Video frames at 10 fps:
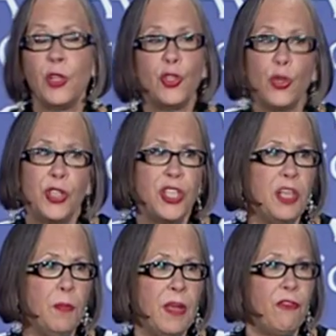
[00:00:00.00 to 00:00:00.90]
Should
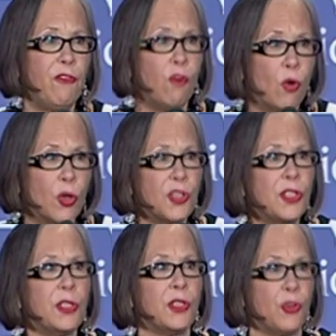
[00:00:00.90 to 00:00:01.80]
she be
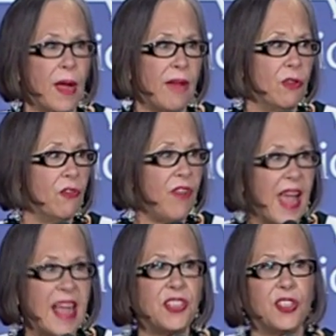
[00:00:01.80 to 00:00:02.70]
forced to travel
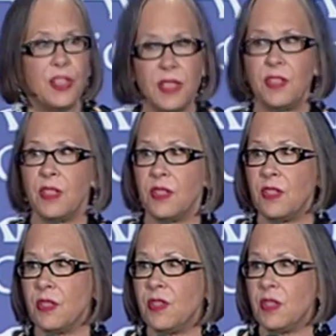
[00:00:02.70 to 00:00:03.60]
vast
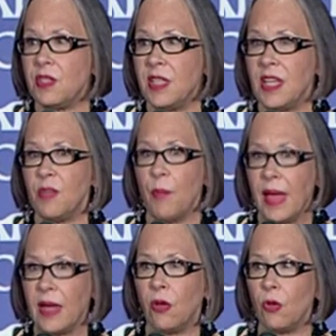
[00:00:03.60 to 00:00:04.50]
distances to seek
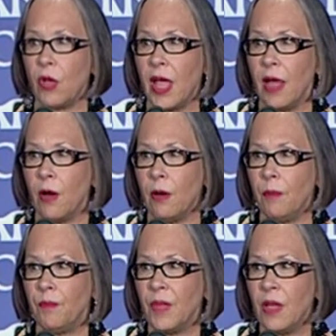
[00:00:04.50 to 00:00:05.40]
medical care?